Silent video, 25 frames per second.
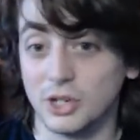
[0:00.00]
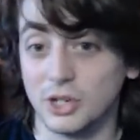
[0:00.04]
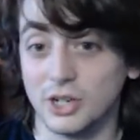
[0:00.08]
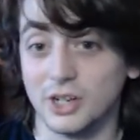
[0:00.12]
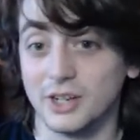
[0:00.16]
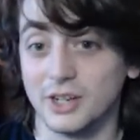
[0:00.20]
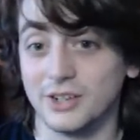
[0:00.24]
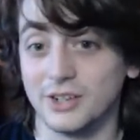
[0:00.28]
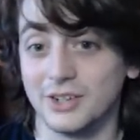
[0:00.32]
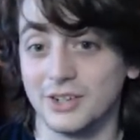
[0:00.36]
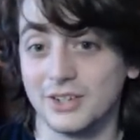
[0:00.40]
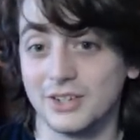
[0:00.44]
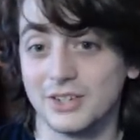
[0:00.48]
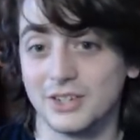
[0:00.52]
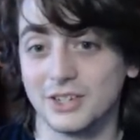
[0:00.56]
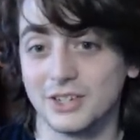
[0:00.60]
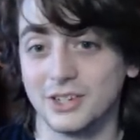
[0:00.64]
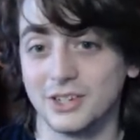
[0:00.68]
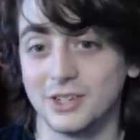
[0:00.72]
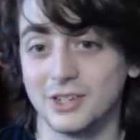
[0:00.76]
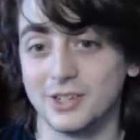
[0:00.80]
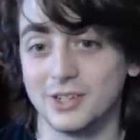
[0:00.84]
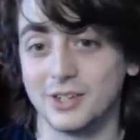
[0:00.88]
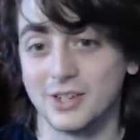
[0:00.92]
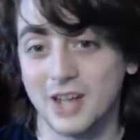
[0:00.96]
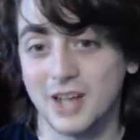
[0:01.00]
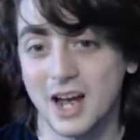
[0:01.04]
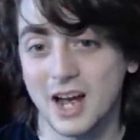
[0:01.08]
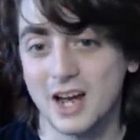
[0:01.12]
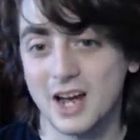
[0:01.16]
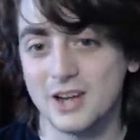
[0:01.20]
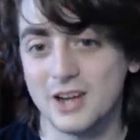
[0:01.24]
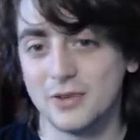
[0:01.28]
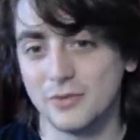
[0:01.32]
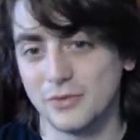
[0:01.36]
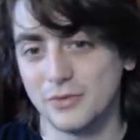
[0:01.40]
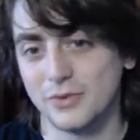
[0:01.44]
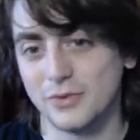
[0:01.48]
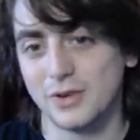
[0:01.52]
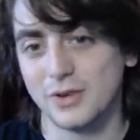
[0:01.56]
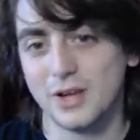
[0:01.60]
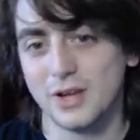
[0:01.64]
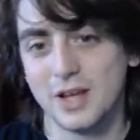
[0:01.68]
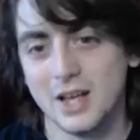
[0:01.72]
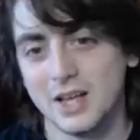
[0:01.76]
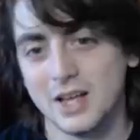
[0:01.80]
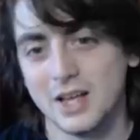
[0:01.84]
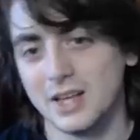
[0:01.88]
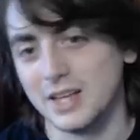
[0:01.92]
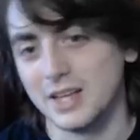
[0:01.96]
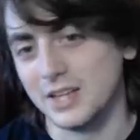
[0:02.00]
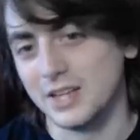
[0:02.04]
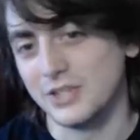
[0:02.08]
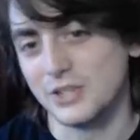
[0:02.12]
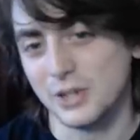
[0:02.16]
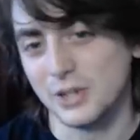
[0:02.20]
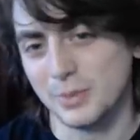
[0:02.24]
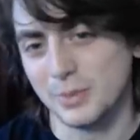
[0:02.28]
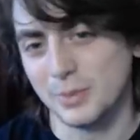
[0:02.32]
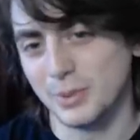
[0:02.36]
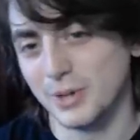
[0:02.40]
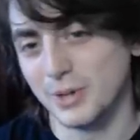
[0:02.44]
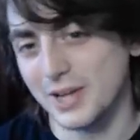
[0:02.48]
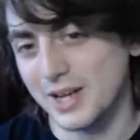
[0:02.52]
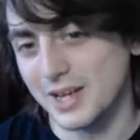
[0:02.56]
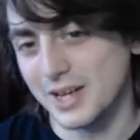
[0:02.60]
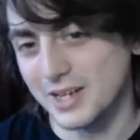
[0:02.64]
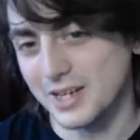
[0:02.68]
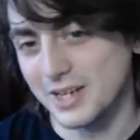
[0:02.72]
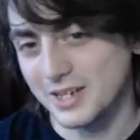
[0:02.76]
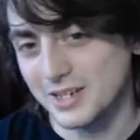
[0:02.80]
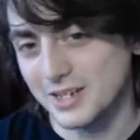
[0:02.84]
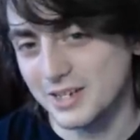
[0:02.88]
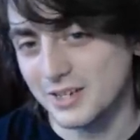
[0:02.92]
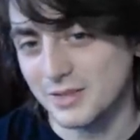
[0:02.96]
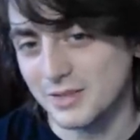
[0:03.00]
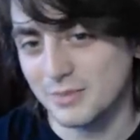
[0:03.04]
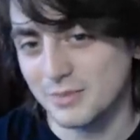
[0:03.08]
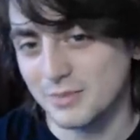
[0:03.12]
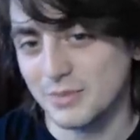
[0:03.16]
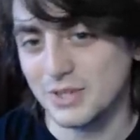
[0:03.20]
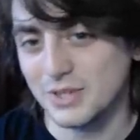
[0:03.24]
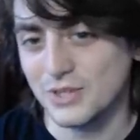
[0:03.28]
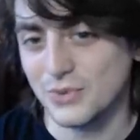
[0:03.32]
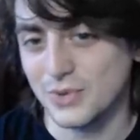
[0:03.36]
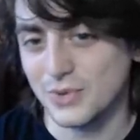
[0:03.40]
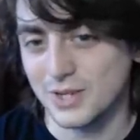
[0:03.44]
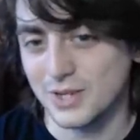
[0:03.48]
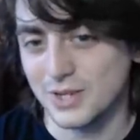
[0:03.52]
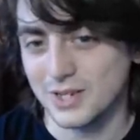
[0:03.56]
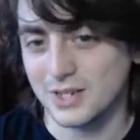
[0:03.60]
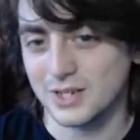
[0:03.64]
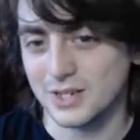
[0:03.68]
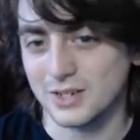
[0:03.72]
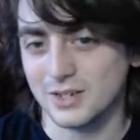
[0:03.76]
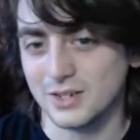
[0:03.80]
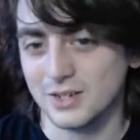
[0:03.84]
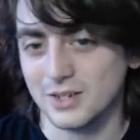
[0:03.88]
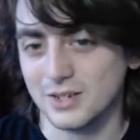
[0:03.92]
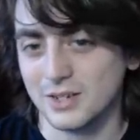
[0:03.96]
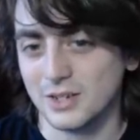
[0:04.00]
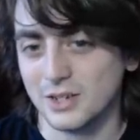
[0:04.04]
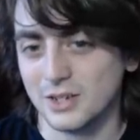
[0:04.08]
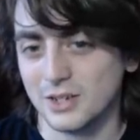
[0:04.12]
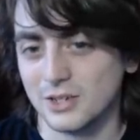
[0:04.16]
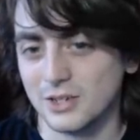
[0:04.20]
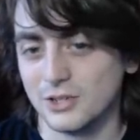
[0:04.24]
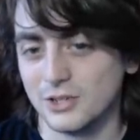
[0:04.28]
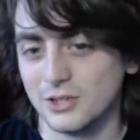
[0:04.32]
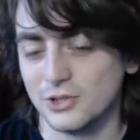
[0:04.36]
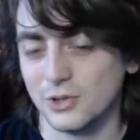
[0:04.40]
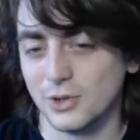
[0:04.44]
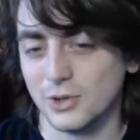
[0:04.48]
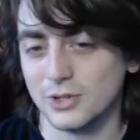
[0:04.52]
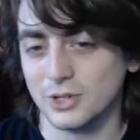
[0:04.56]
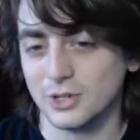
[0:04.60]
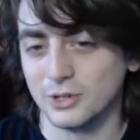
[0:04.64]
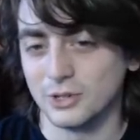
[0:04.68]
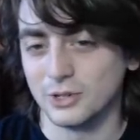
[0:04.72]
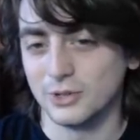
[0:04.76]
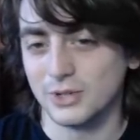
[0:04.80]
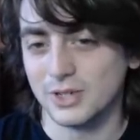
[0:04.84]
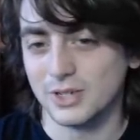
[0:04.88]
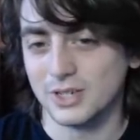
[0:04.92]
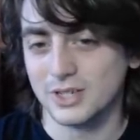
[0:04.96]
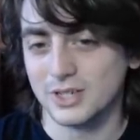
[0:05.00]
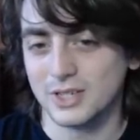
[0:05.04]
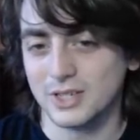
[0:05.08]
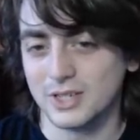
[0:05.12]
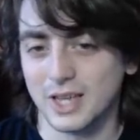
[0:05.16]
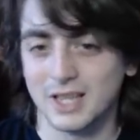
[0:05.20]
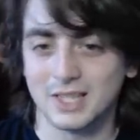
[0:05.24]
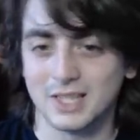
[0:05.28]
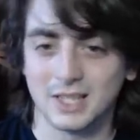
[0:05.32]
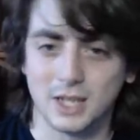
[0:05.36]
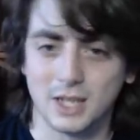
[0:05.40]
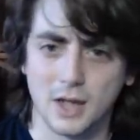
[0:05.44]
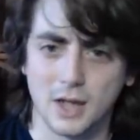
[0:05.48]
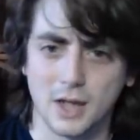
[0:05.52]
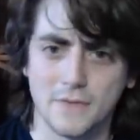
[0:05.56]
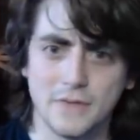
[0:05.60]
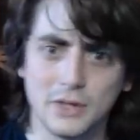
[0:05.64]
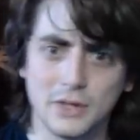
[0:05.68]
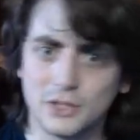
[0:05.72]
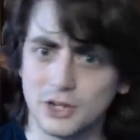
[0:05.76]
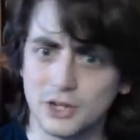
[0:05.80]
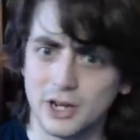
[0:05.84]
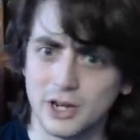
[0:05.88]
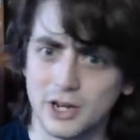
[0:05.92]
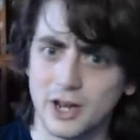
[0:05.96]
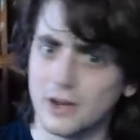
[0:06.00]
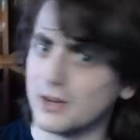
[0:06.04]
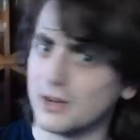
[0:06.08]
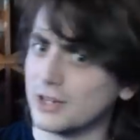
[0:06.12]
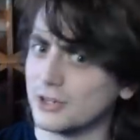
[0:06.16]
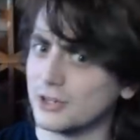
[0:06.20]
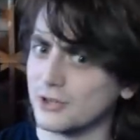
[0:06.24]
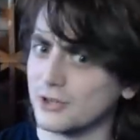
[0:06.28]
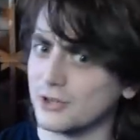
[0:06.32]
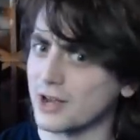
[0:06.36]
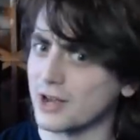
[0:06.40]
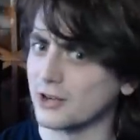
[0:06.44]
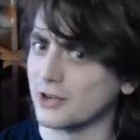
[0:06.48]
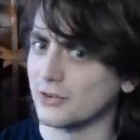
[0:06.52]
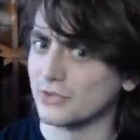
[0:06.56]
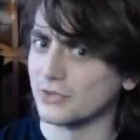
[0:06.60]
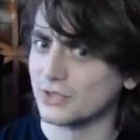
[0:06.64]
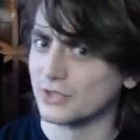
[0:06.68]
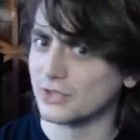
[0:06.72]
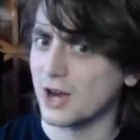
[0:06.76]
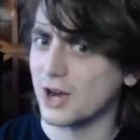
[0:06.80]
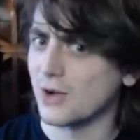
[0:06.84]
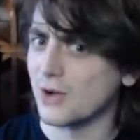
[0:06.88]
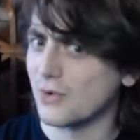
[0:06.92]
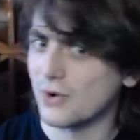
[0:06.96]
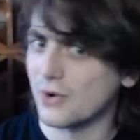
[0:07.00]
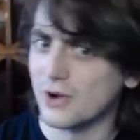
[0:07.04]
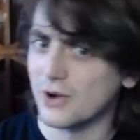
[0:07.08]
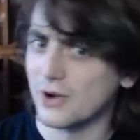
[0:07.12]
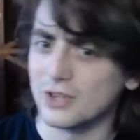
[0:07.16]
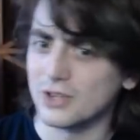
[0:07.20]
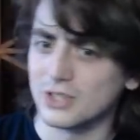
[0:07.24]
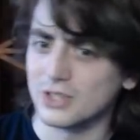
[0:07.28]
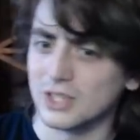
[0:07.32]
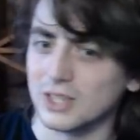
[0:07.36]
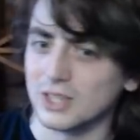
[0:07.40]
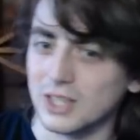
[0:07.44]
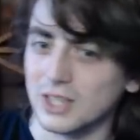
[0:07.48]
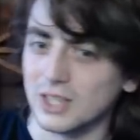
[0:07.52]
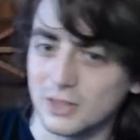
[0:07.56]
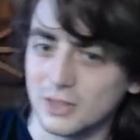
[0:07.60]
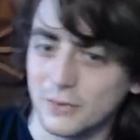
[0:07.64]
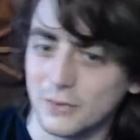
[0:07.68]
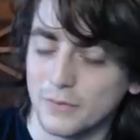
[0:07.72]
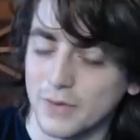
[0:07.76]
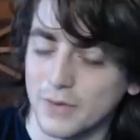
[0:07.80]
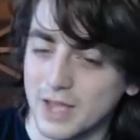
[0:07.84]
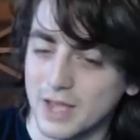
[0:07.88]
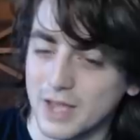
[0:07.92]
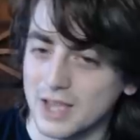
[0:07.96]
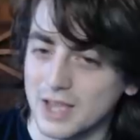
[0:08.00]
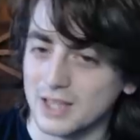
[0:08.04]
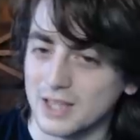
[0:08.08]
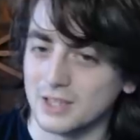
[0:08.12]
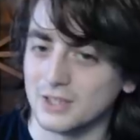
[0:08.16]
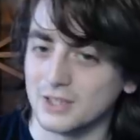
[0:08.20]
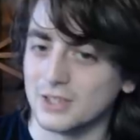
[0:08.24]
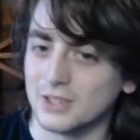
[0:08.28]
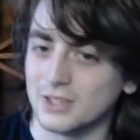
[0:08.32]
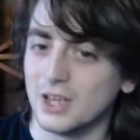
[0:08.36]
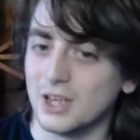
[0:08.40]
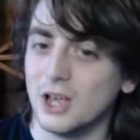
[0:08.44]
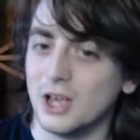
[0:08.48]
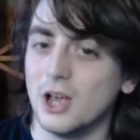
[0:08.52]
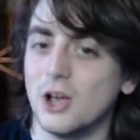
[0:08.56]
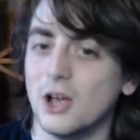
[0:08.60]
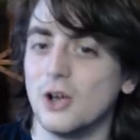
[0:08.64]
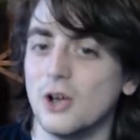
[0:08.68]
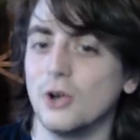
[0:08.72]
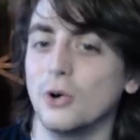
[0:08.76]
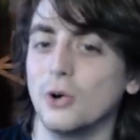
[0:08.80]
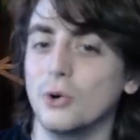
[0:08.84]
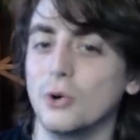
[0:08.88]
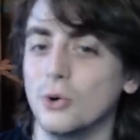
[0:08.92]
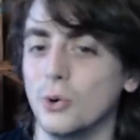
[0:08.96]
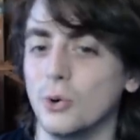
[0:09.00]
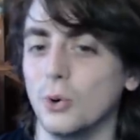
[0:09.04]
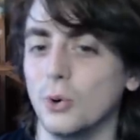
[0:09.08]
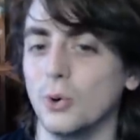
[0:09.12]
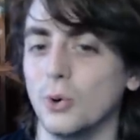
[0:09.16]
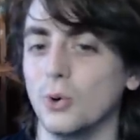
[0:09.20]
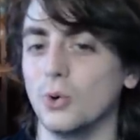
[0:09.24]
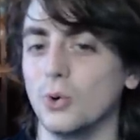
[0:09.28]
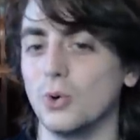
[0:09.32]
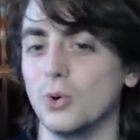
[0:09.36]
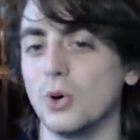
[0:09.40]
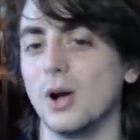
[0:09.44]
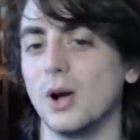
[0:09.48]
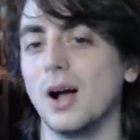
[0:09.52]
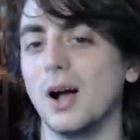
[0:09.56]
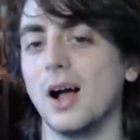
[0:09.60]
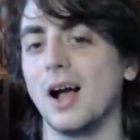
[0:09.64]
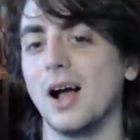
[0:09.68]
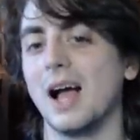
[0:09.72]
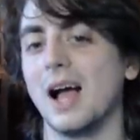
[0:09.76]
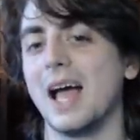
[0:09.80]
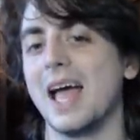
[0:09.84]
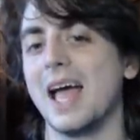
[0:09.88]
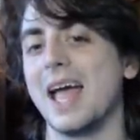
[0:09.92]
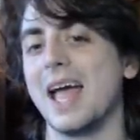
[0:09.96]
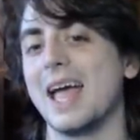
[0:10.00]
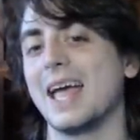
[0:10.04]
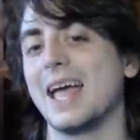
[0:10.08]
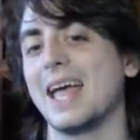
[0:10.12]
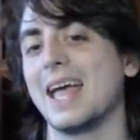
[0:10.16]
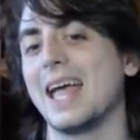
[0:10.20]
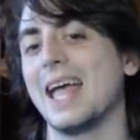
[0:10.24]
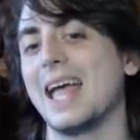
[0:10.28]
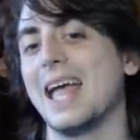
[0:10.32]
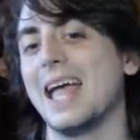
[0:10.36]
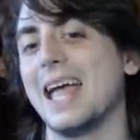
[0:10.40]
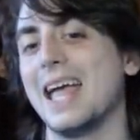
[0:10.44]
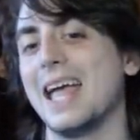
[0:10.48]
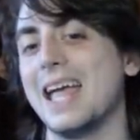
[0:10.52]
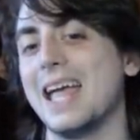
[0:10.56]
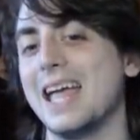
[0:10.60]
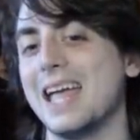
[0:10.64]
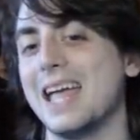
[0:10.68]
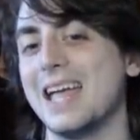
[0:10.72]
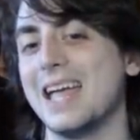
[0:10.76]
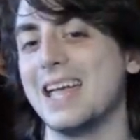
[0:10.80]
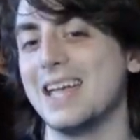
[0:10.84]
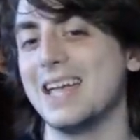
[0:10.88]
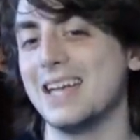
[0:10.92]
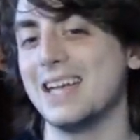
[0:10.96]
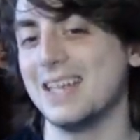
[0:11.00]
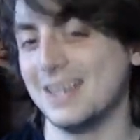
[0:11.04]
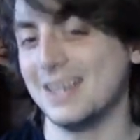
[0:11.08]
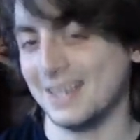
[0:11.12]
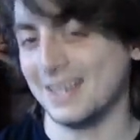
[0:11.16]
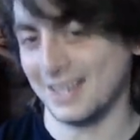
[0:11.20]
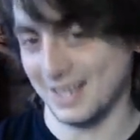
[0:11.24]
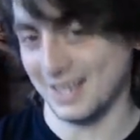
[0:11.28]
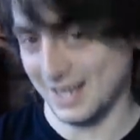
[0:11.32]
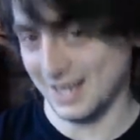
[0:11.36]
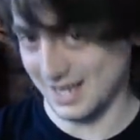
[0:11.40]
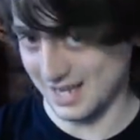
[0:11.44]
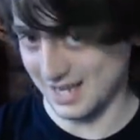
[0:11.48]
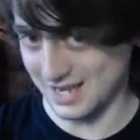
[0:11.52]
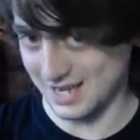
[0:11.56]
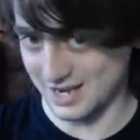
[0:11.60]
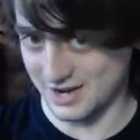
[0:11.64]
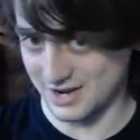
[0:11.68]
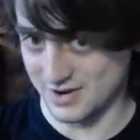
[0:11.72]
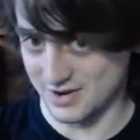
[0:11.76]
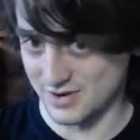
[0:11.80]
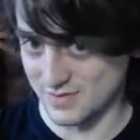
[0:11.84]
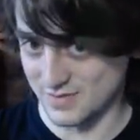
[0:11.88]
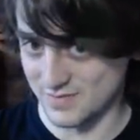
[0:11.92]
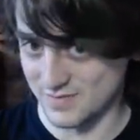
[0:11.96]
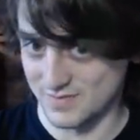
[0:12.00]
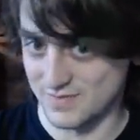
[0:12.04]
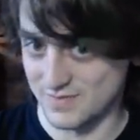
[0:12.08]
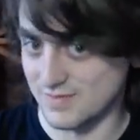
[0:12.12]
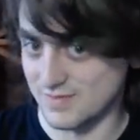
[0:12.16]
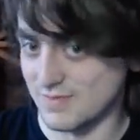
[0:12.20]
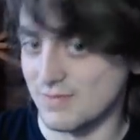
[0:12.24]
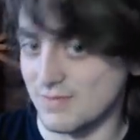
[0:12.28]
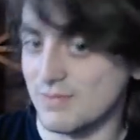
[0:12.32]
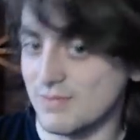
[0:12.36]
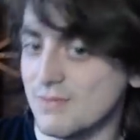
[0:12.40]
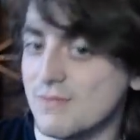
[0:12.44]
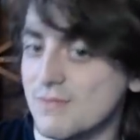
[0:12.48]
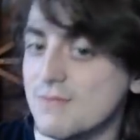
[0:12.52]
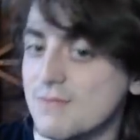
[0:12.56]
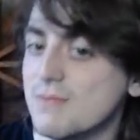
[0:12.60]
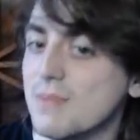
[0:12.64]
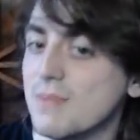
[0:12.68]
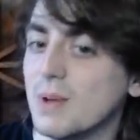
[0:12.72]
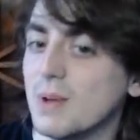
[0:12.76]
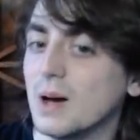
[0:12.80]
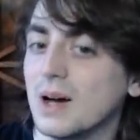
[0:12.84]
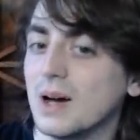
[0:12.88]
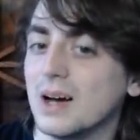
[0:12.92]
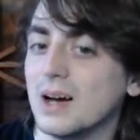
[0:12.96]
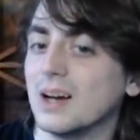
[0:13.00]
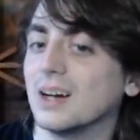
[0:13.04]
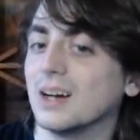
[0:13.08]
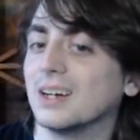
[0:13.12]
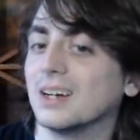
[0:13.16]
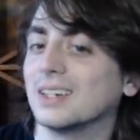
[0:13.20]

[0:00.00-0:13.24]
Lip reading: good. It's a good kind of interplay between George Lucas as like a visionary director of Star Wars and like the fans who hate him.